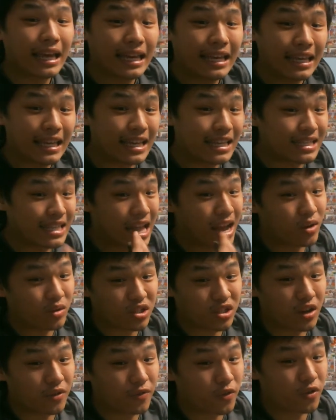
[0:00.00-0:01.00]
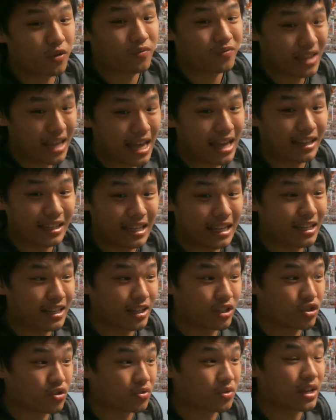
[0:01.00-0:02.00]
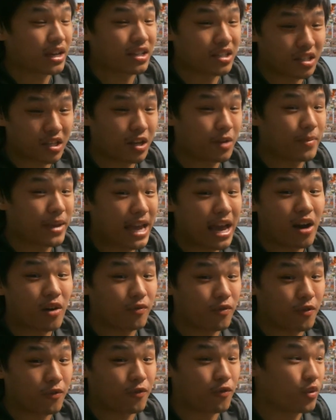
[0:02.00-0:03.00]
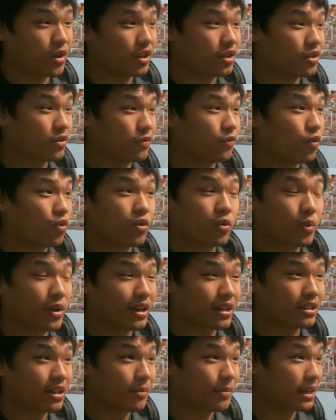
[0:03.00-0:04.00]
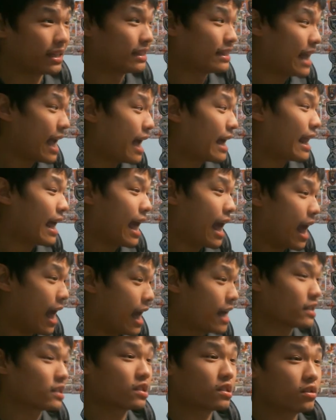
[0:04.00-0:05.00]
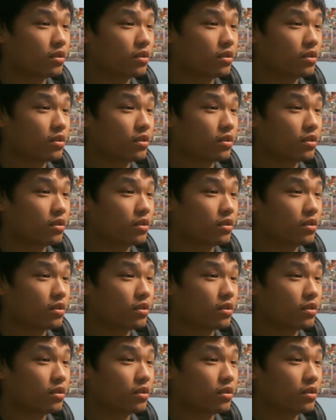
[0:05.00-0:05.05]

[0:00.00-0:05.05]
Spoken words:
he's now suffered a knee injury and is going to be out for 3 to 4 weeks. I mean, that has